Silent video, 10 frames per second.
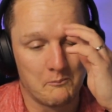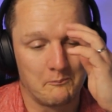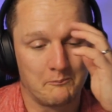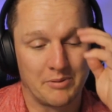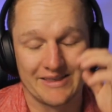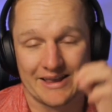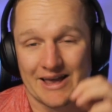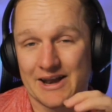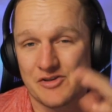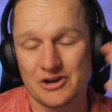But the
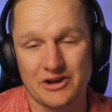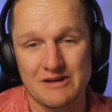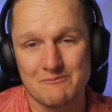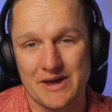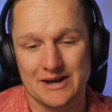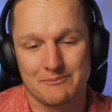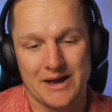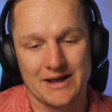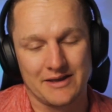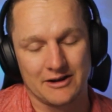Gunners are looking better,
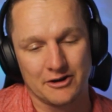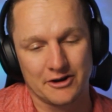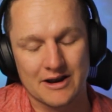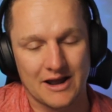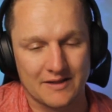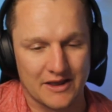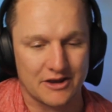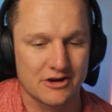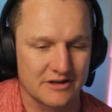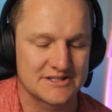man. They're looking like they
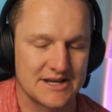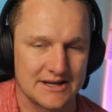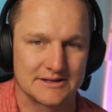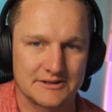can contend.